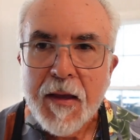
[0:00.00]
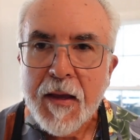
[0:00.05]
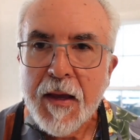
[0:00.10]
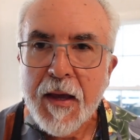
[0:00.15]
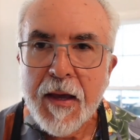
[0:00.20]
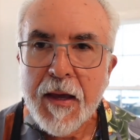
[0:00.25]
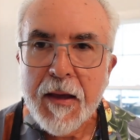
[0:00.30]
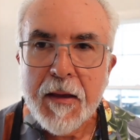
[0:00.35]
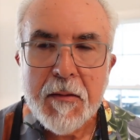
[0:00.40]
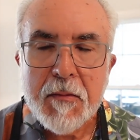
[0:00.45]

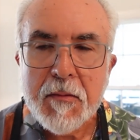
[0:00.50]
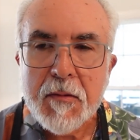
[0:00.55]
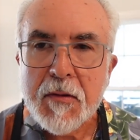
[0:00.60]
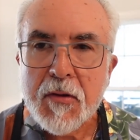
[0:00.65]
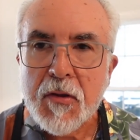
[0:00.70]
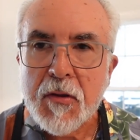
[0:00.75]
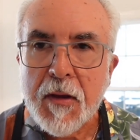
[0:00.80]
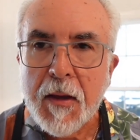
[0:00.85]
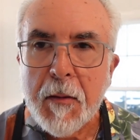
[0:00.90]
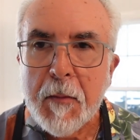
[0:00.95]

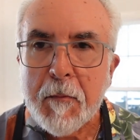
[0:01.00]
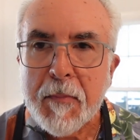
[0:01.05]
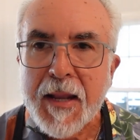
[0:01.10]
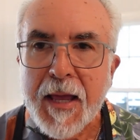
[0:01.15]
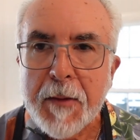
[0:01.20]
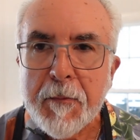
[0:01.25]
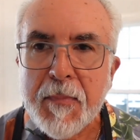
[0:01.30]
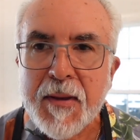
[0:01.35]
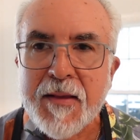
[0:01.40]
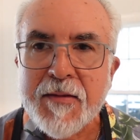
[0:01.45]

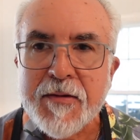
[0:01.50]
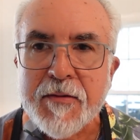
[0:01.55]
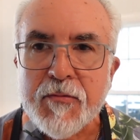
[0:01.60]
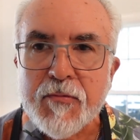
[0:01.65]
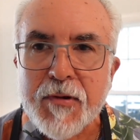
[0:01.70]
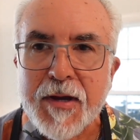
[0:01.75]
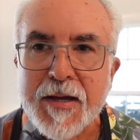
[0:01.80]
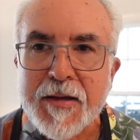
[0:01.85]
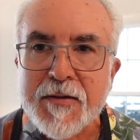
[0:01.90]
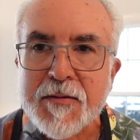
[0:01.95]
Black beans
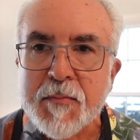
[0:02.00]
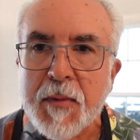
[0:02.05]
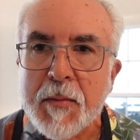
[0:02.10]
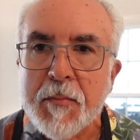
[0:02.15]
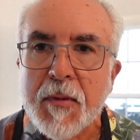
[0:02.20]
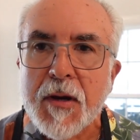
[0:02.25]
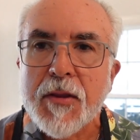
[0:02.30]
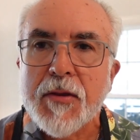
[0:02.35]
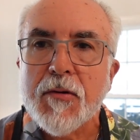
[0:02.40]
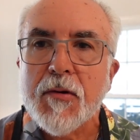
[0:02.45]
and rice my
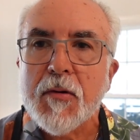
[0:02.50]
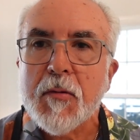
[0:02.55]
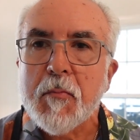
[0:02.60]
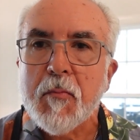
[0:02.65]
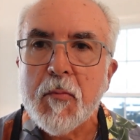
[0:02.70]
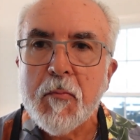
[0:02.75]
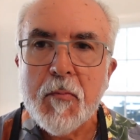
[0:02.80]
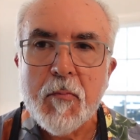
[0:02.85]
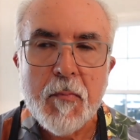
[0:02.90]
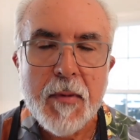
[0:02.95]
mother